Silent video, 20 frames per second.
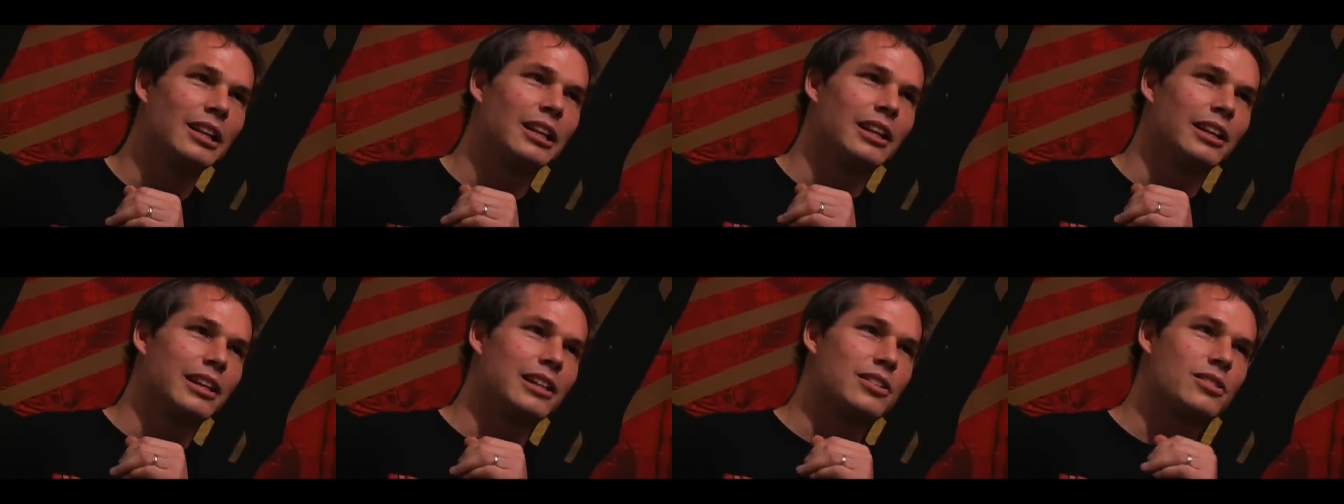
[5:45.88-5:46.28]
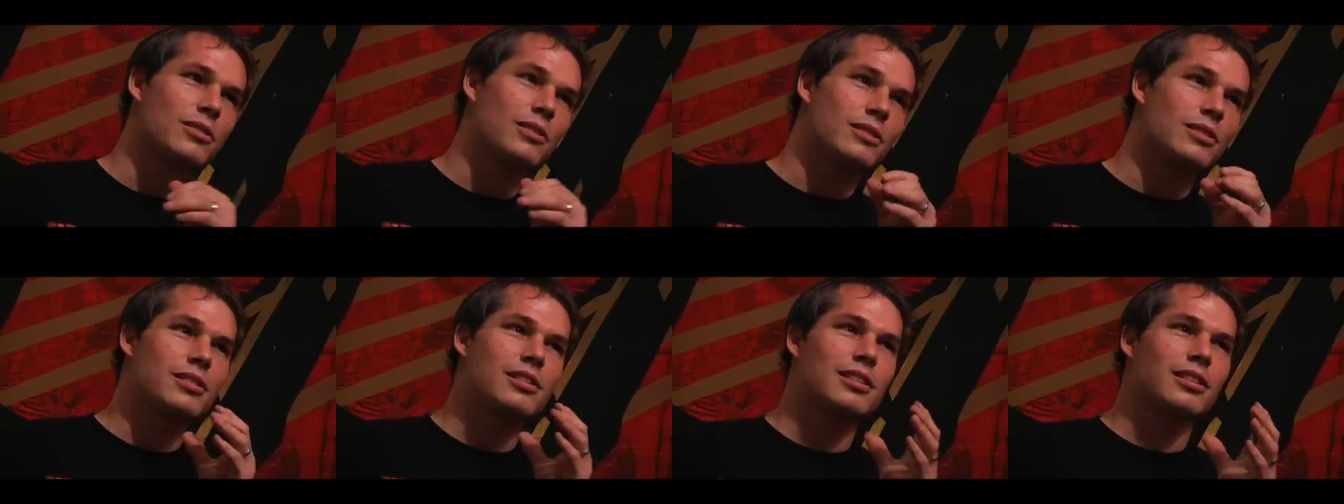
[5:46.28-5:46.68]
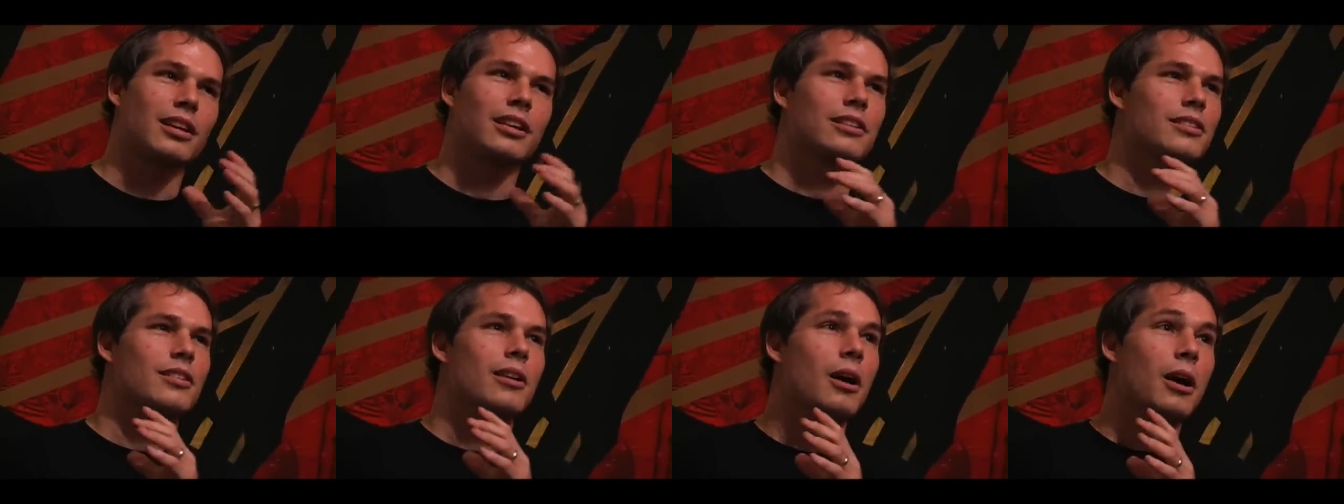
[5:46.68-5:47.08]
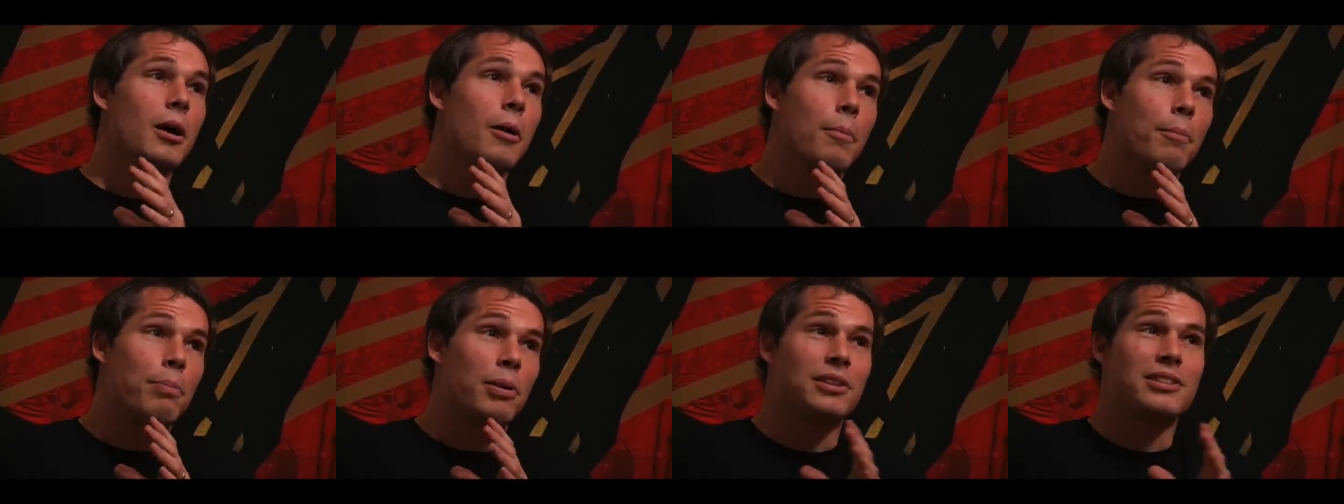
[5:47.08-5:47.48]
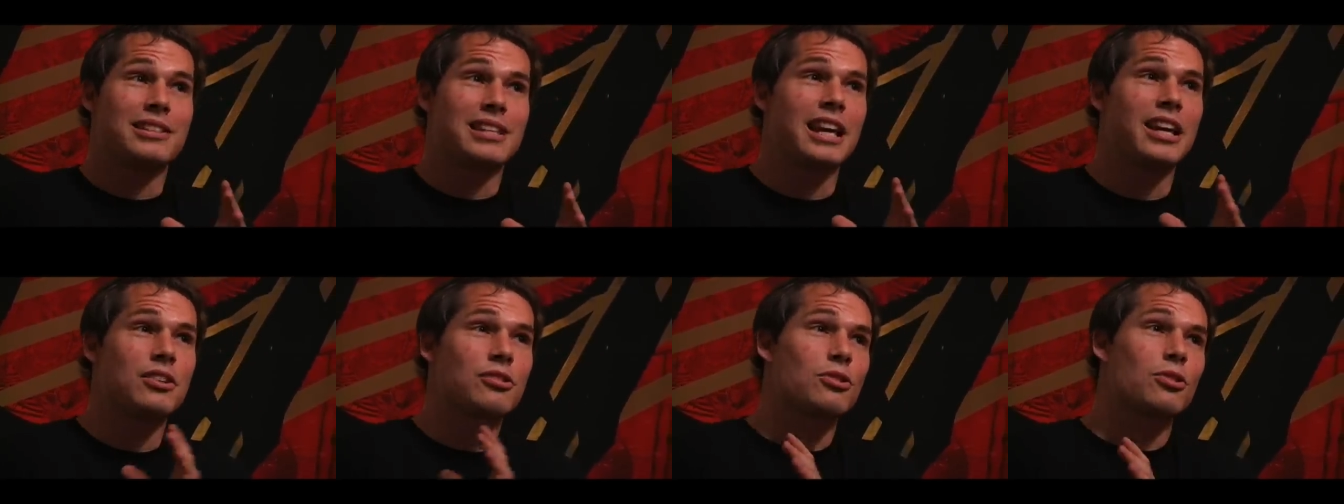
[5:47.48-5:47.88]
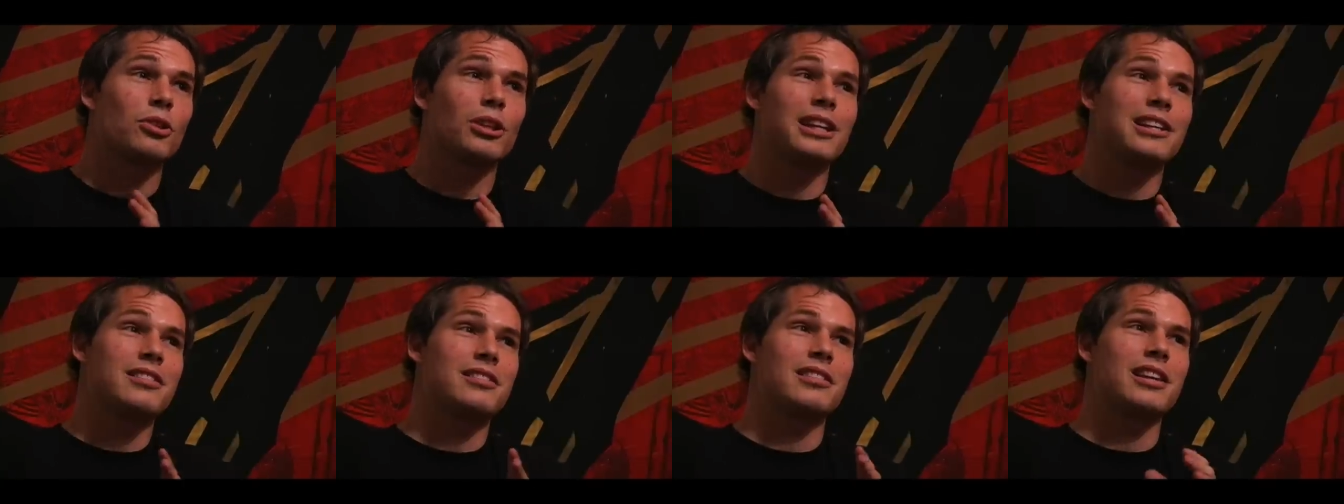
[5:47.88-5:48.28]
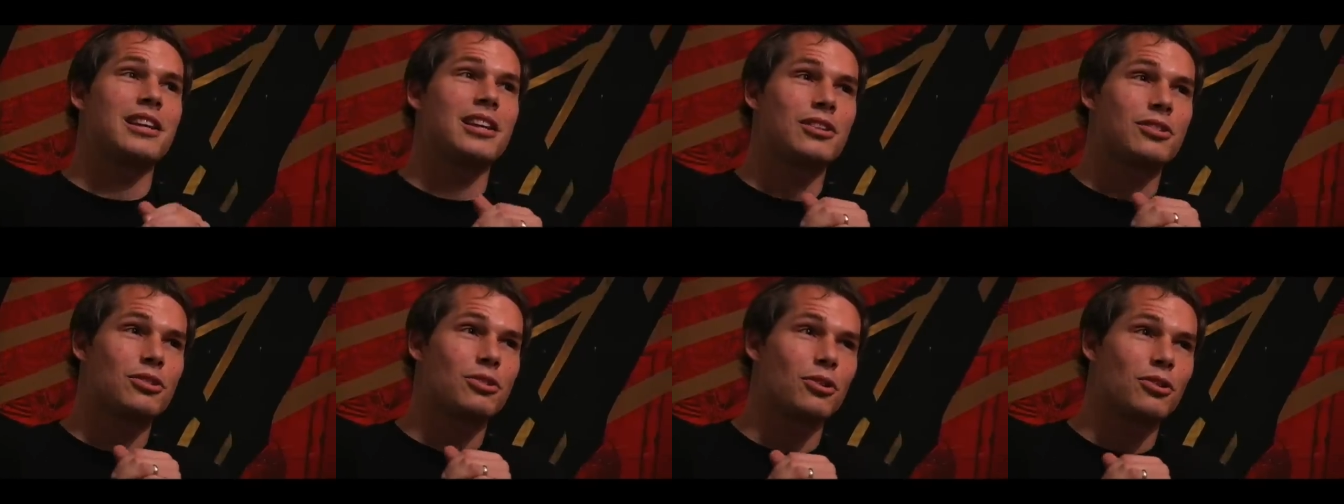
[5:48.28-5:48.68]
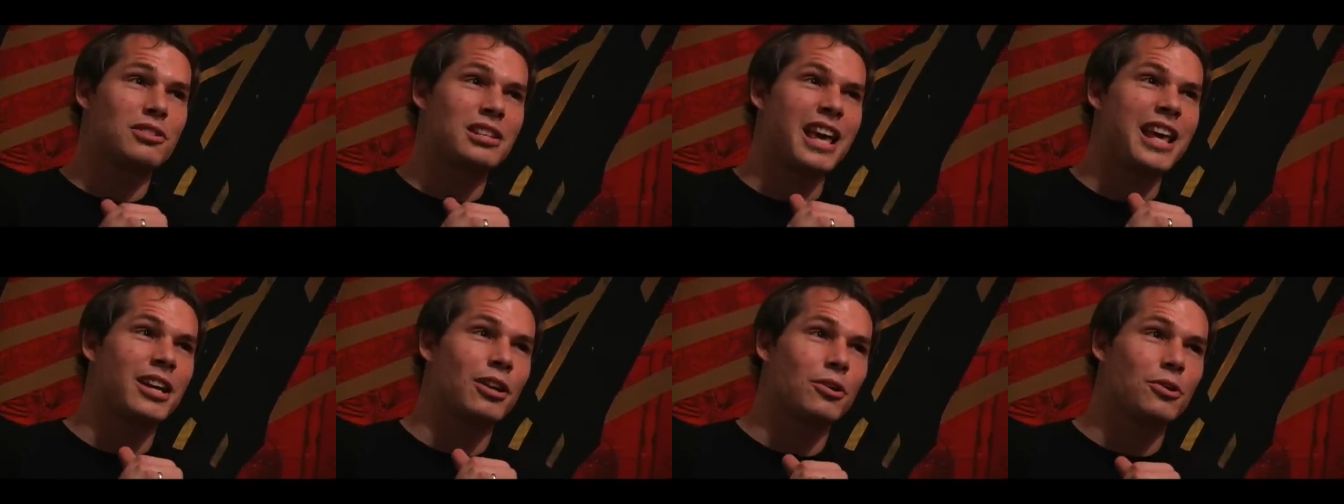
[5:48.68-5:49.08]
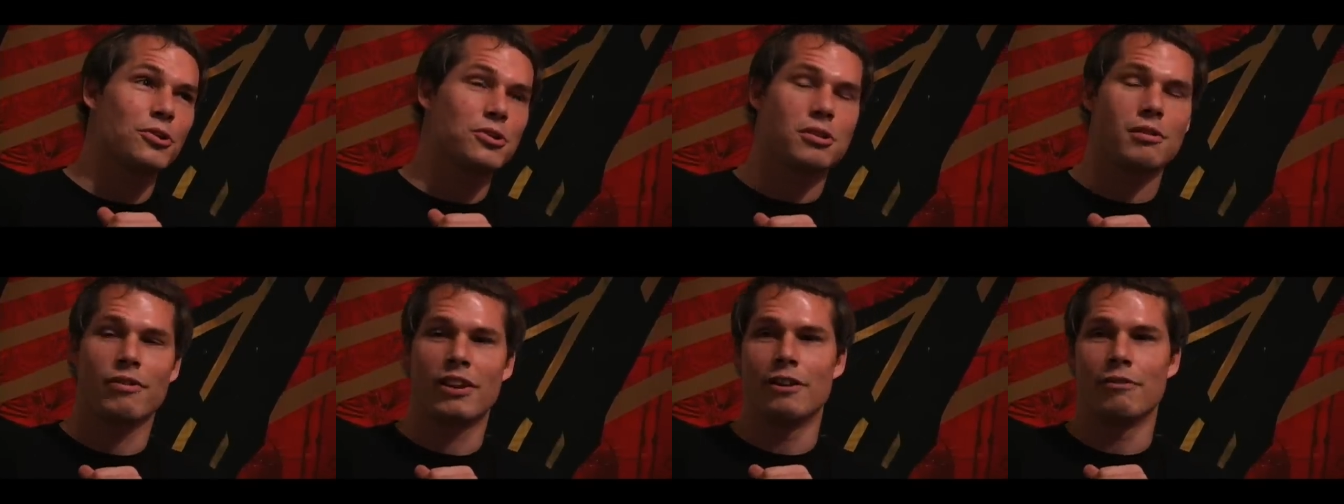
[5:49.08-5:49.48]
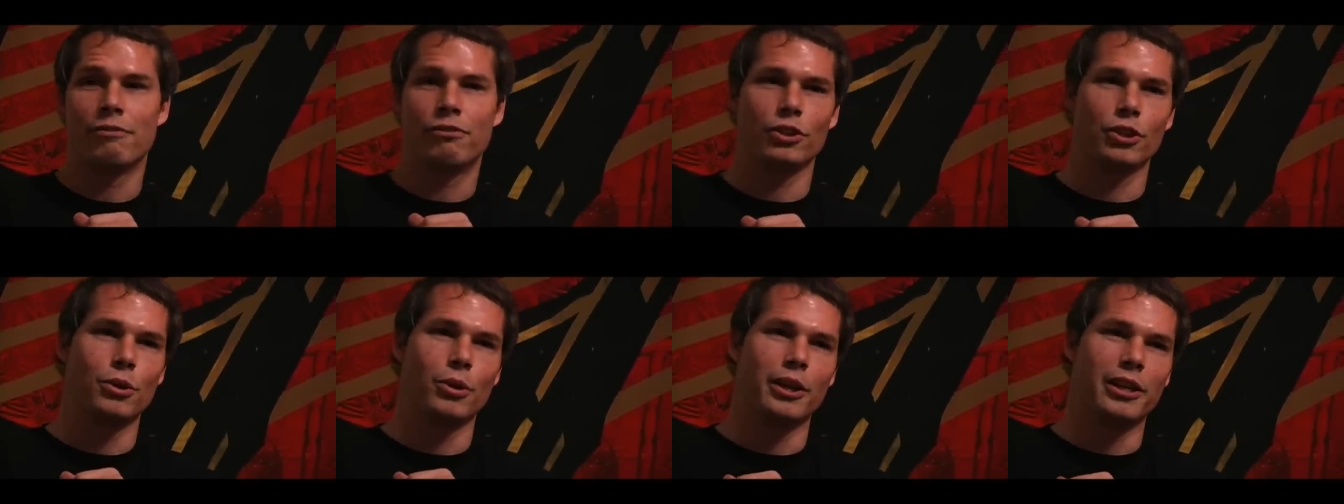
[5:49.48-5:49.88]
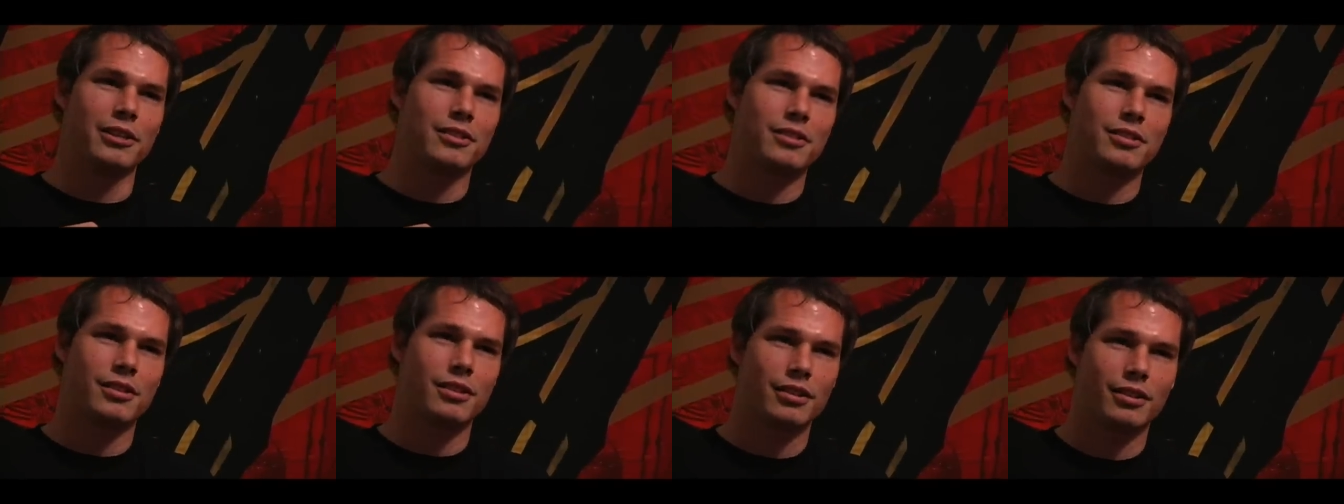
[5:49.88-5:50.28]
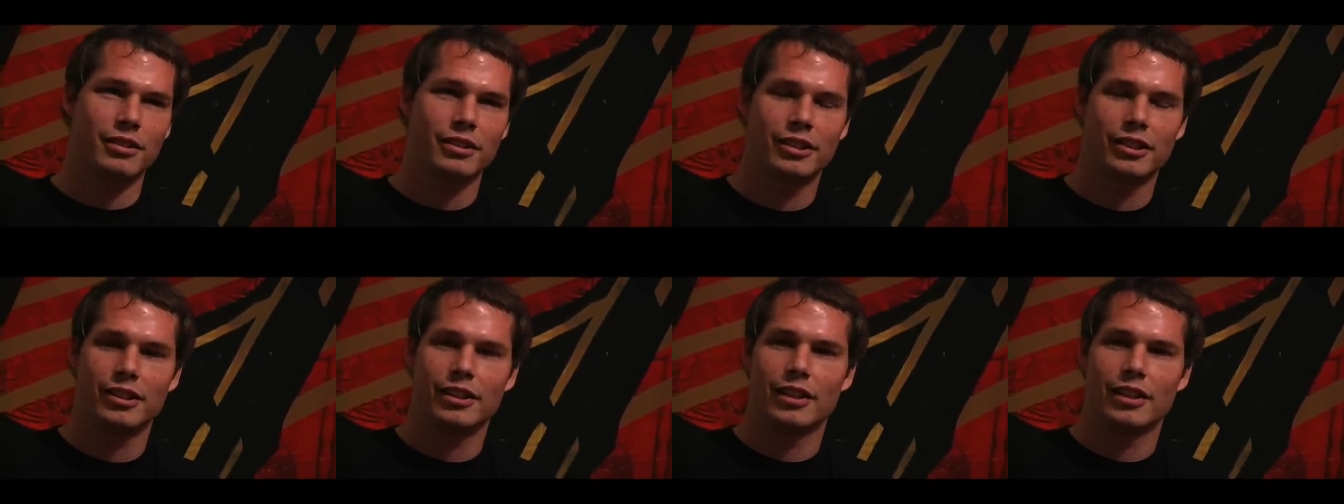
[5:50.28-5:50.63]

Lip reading: these potentially sinister tentacles of influence.